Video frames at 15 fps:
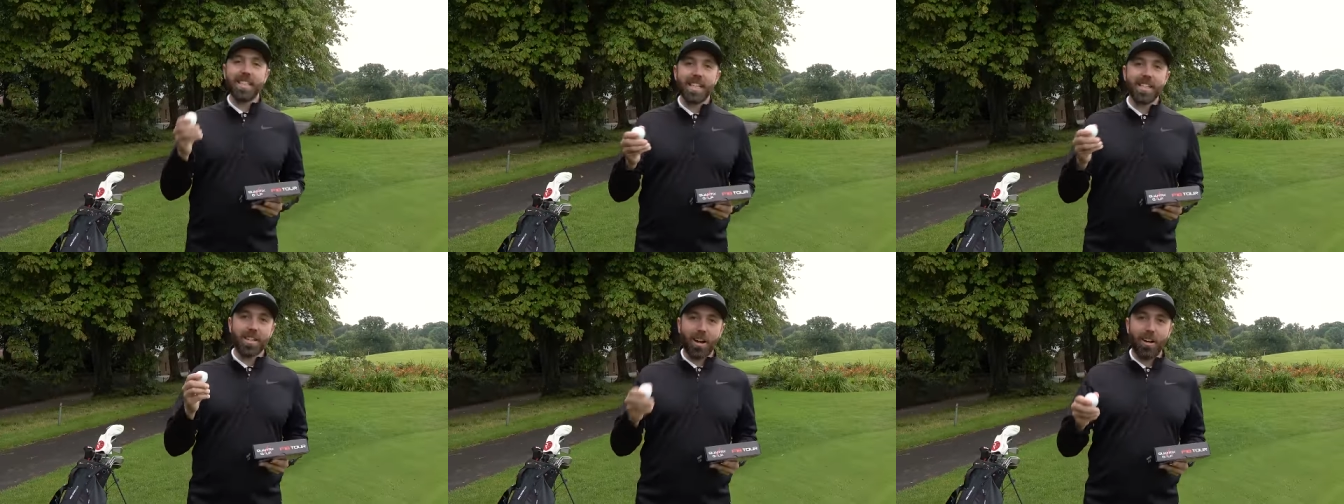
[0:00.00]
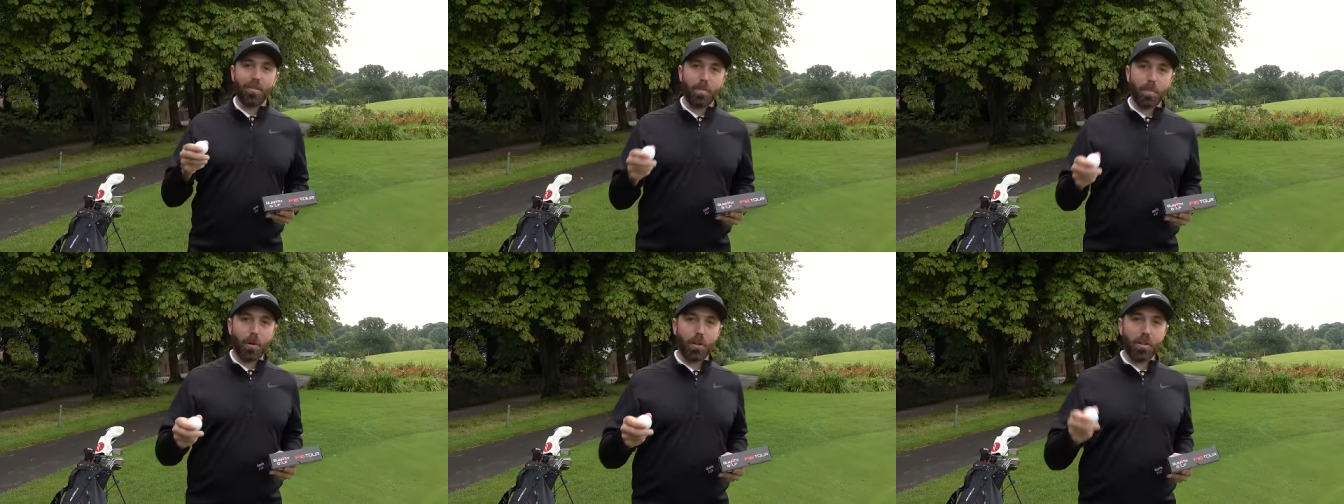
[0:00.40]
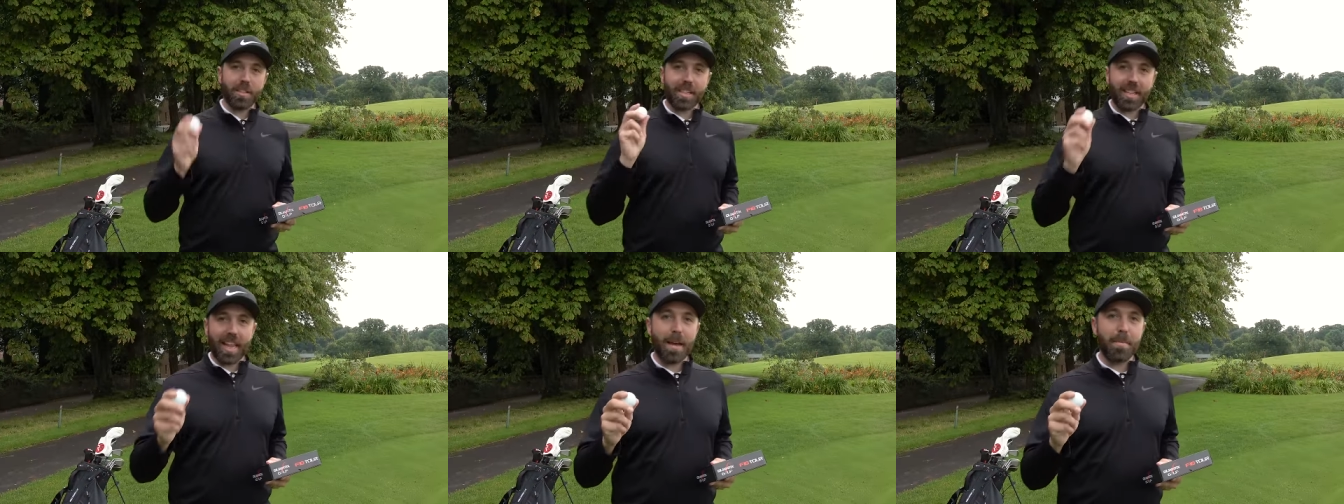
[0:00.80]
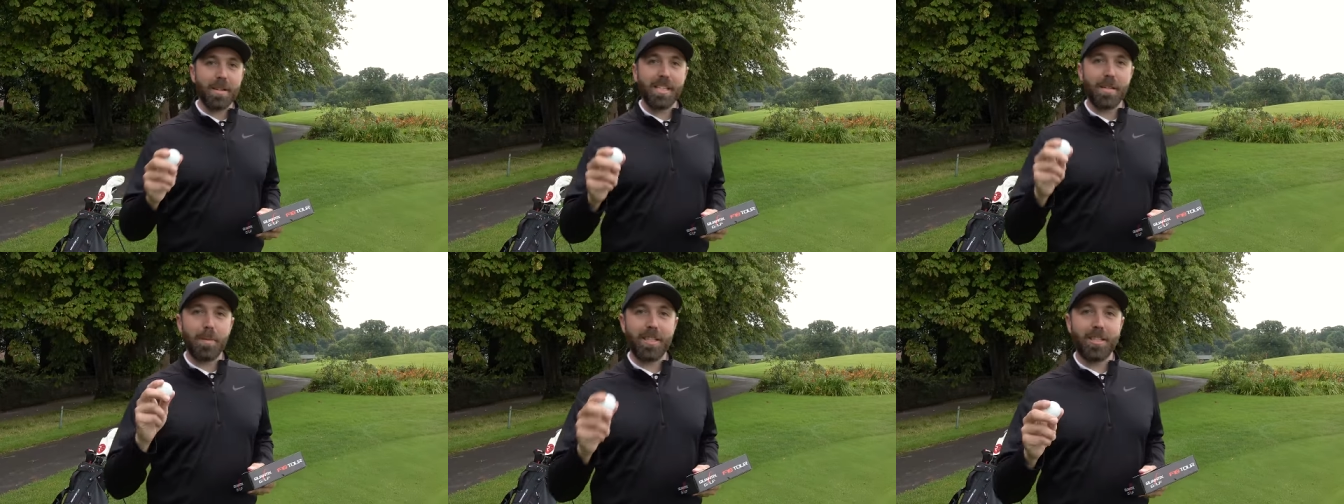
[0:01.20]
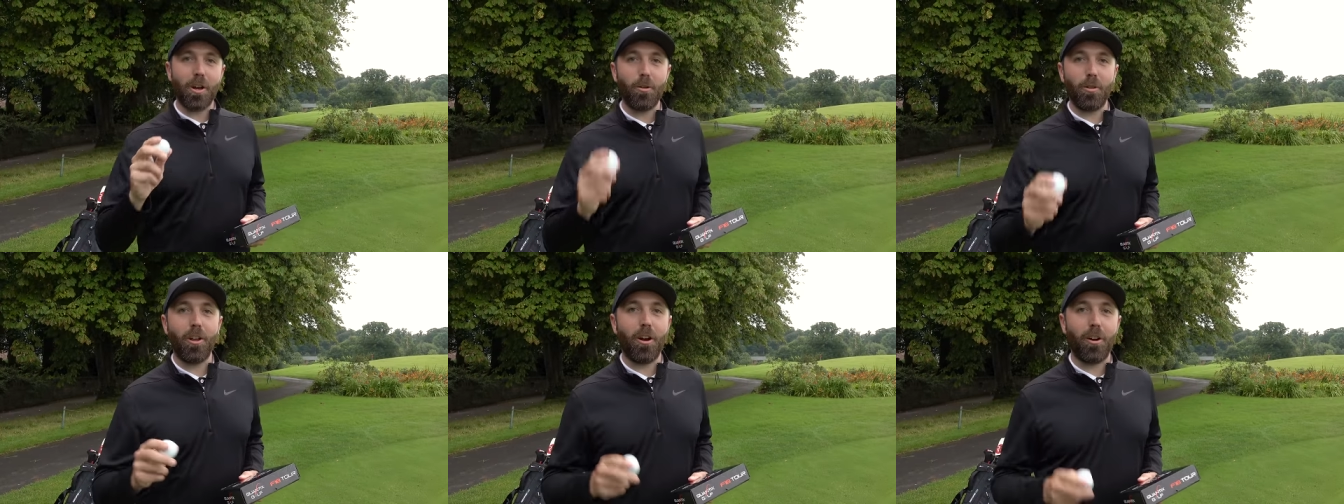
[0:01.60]
is this golf ball that's claiming to be
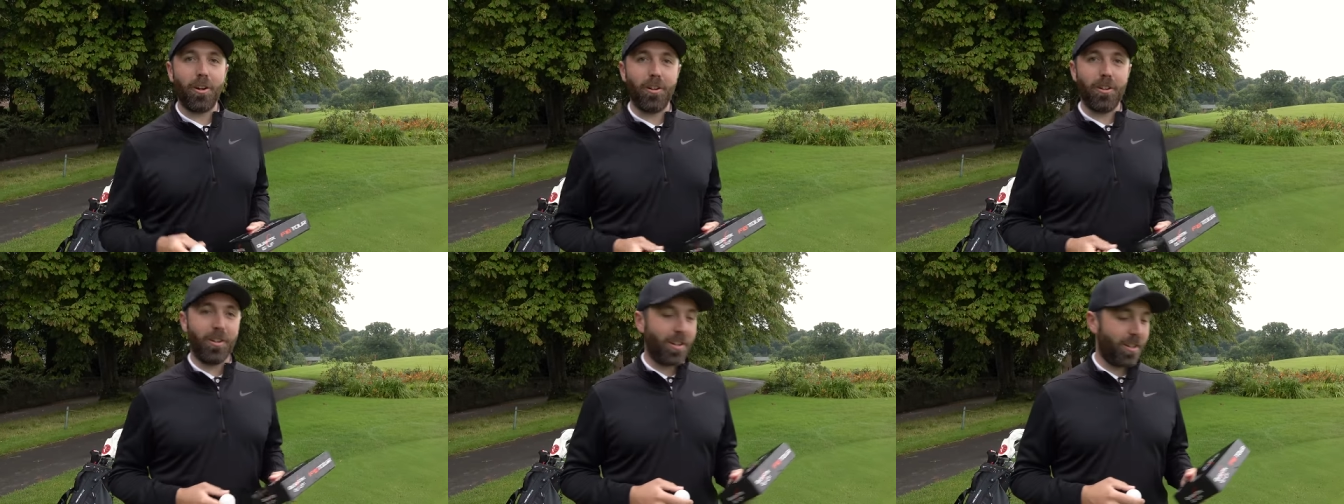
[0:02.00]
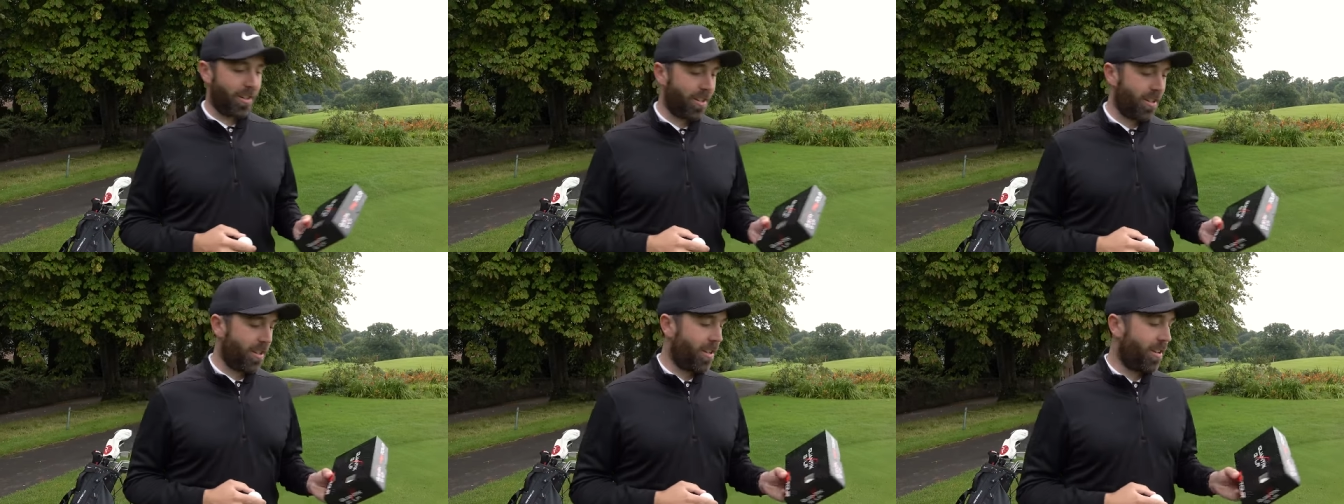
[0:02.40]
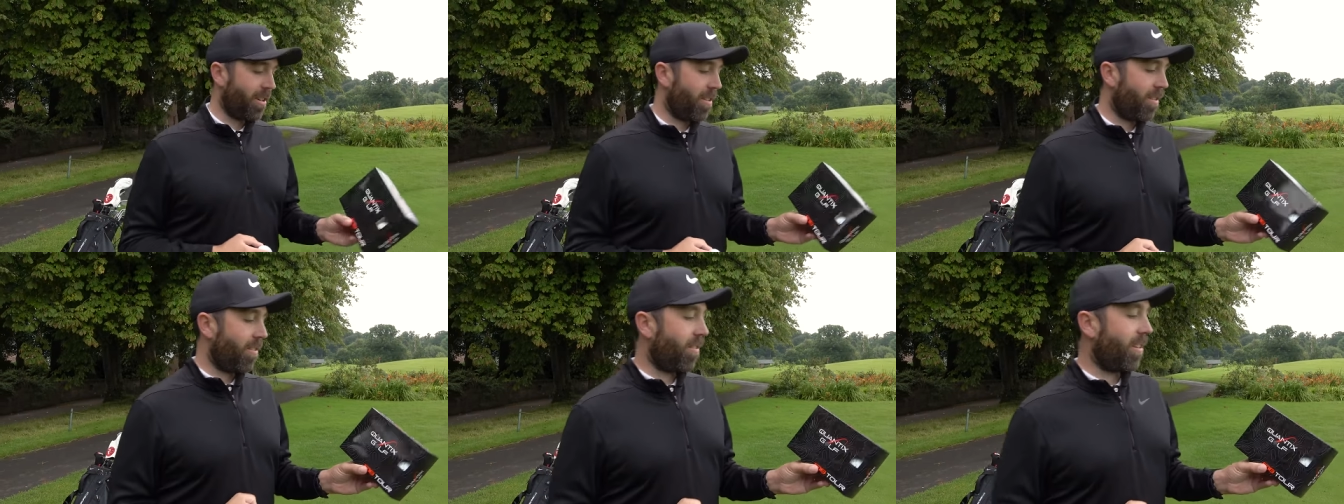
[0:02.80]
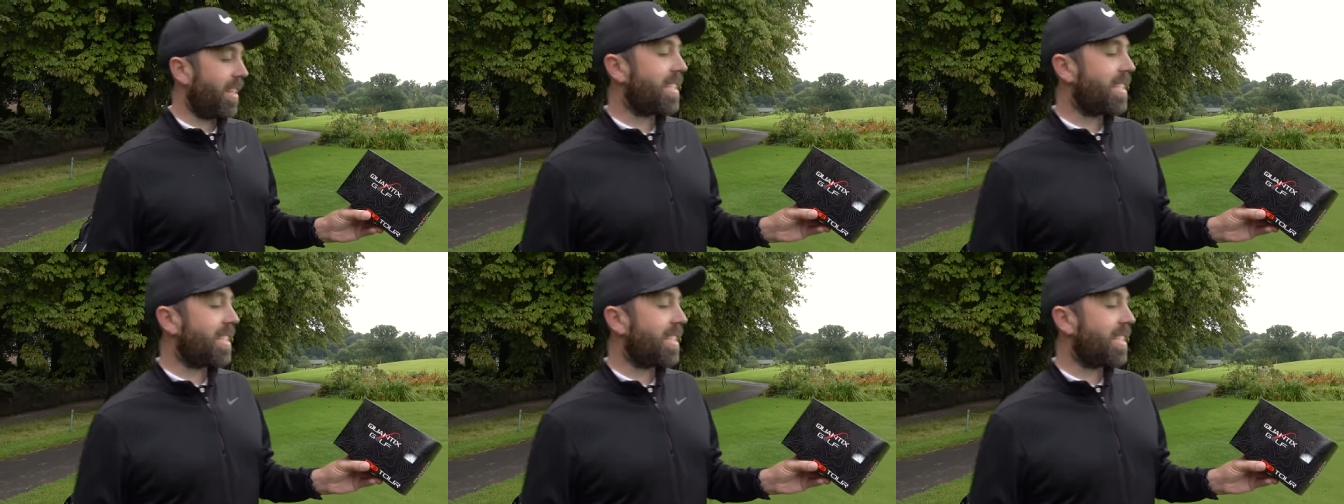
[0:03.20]
so long? Well,